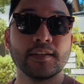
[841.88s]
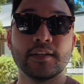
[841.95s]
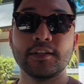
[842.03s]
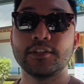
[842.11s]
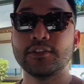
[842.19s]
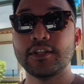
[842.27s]

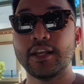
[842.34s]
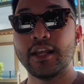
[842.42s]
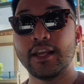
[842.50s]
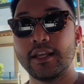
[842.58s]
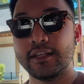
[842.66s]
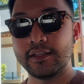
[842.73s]

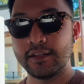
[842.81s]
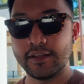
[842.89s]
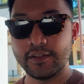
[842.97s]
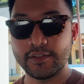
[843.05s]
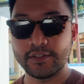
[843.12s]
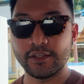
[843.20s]
today,
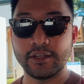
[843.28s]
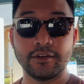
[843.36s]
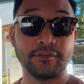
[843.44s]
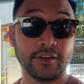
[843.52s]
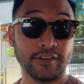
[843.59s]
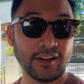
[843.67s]
it's
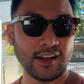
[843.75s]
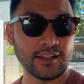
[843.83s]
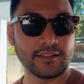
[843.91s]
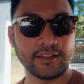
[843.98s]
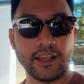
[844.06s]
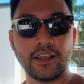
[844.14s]
a very
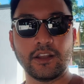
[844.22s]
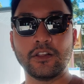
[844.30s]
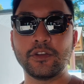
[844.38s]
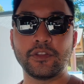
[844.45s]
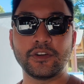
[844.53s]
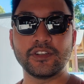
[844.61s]
hot day,
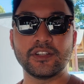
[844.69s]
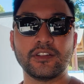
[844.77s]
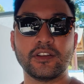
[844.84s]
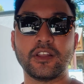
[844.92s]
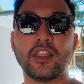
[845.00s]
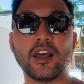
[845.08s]
although there's
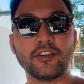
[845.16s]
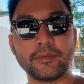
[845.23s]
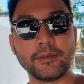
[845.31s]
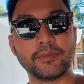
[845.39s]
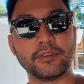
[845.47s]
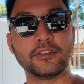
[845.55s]
still a lot of
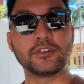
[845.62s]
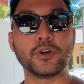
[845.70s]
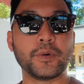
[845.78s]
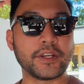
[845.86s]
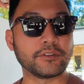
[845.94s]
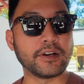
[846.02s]
people
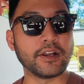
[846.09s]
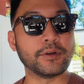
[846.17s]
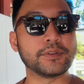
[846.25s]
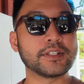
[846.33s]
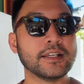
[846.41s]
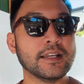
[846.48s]
going around.